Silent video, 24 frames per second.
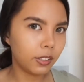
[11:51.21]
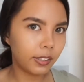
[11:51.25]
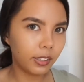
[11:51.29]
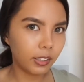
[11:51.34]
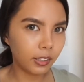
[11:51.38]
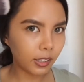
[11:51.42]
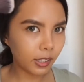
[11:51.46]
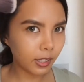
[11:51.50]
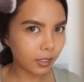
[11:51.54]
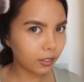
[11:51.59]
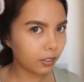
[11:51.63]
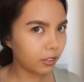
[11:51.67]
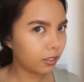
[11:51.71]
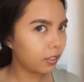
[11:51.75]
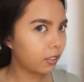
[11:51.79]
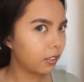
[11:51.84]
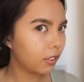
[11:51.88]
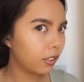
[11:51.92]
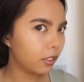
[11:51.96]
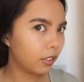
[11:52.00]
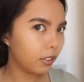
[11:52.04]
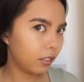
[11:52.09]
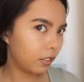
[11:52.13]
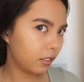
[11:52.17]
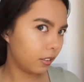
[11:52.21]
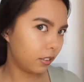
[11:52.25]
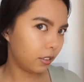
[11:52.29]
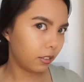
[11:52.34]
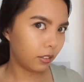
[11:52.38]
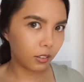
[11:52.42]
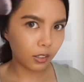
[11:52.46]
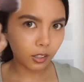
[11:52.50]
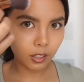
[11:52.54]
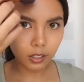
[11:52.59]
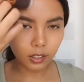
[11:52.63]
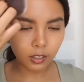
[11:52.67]
See that?
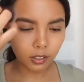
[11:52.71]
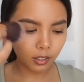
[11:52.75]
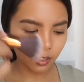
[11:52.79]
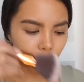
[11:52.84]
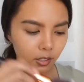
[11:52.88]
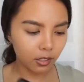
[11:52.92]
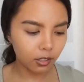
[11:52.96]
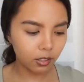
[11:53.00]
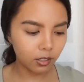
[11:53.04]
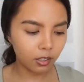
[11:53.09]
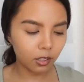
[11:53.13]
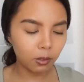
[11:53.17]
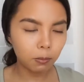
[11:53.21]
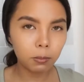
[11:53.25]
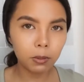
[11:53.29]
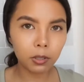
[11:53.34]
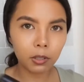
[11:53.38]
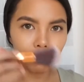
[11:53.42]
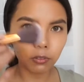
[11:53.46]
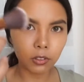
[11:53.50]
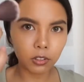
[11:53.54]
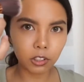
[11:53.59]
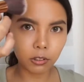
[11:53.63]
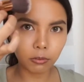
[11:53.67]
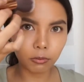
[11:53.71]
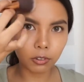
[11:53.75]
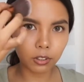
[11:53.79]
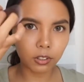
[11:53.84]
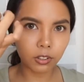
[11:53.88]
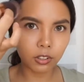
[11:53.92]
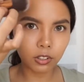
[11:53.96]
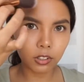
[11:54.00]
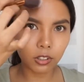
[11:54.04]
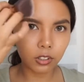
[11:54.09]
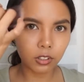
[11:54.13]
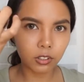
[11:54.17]
That is a bit of a
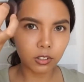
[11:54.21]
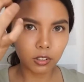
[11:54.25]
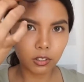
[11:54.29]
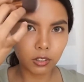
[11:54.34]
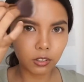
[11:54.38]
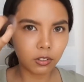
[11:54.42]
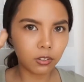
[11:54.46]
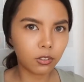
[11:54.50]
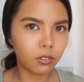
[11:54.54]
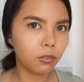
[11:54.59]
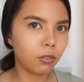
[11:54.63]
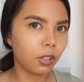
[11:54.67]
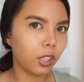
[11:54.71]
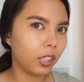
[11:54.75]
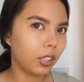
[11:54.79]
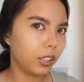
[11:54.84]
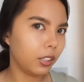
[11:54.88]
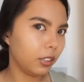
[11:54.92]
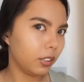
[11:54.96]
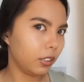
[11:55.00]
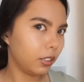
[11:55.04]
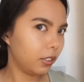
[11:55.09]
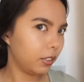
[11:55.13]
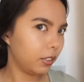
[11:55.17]
difference, right?